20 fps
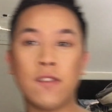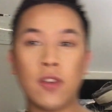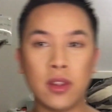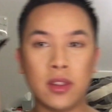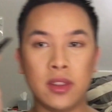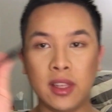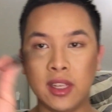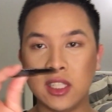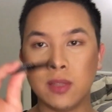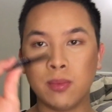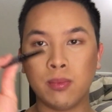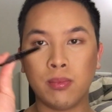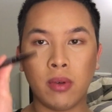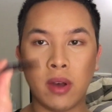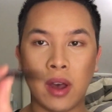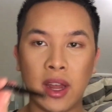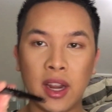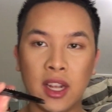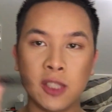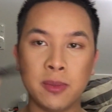For this
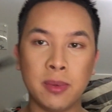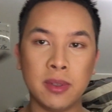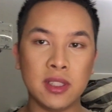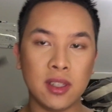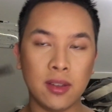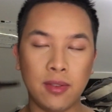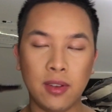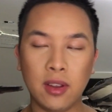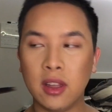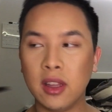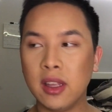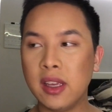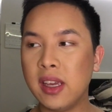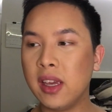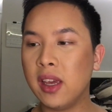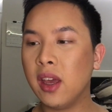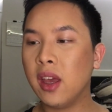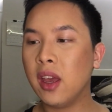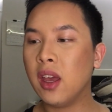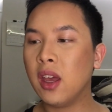product
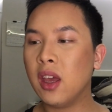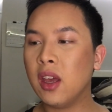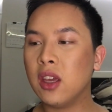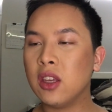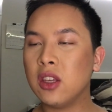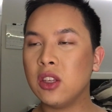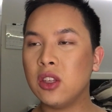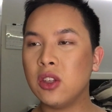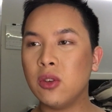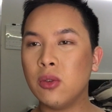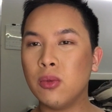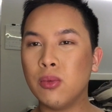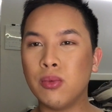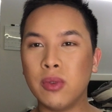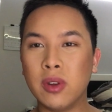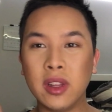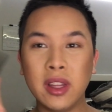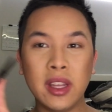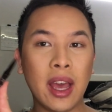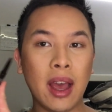specifically, you
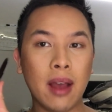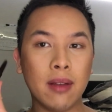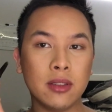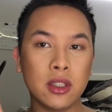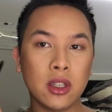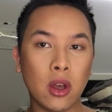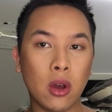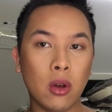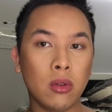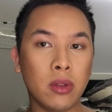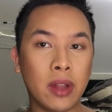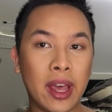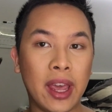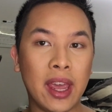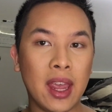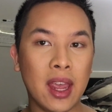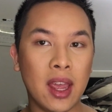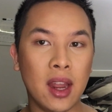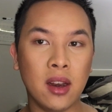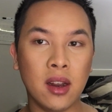really have to go light
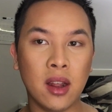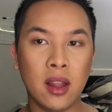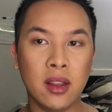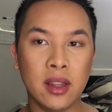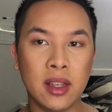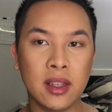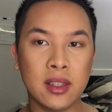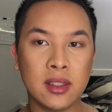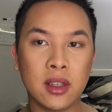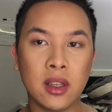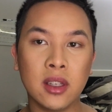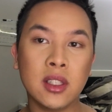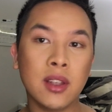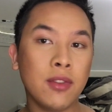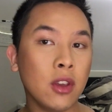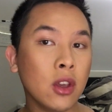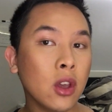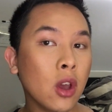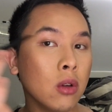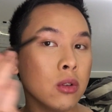hand on this because if
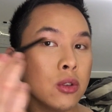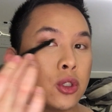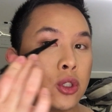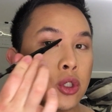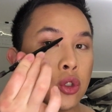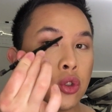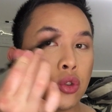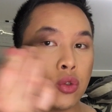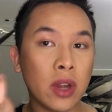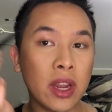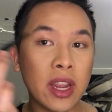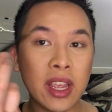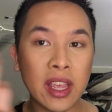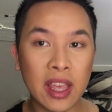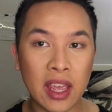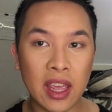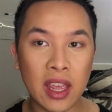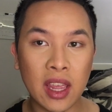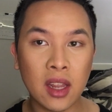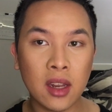you go straight
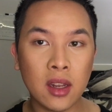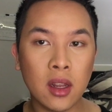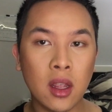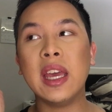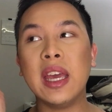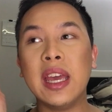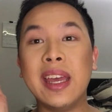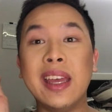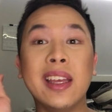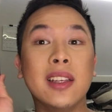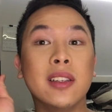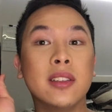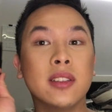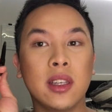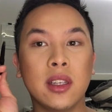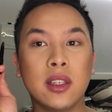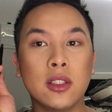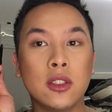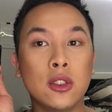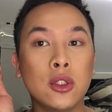in, it is
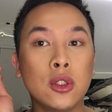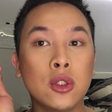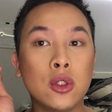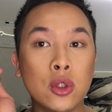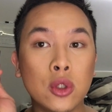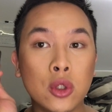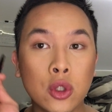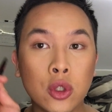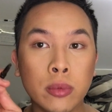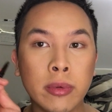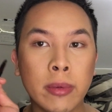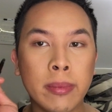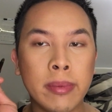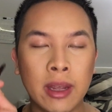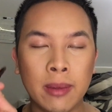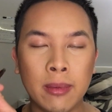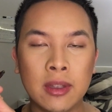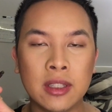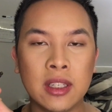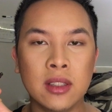like super
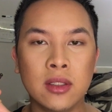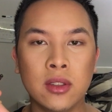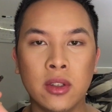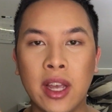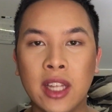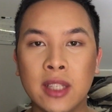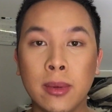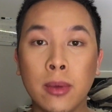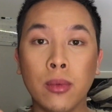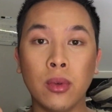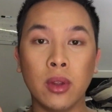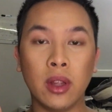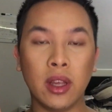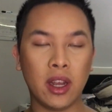pigmented, so you have to be really